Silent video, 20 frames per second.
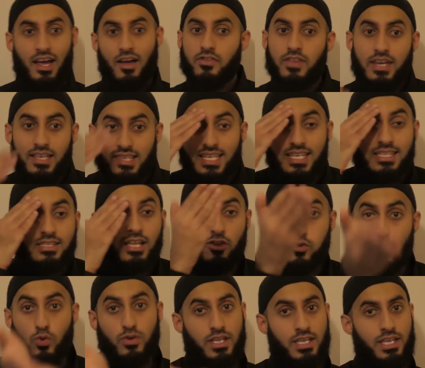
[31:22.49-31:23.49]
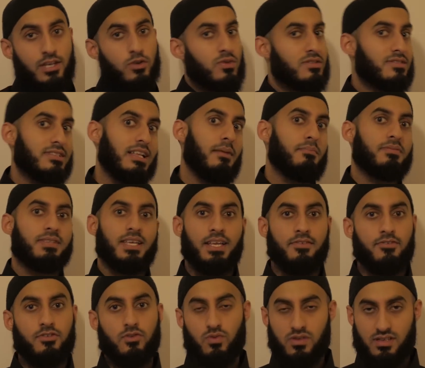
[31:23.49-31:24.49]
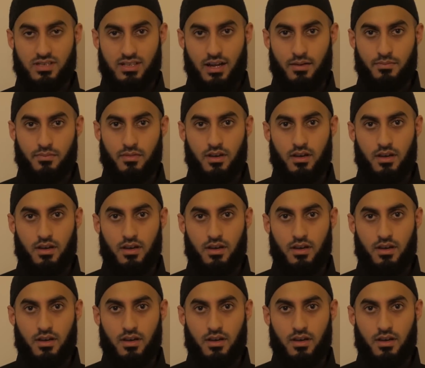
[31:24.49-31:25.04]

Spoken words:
They think they thought that they knew Islam, but they never knew Islam.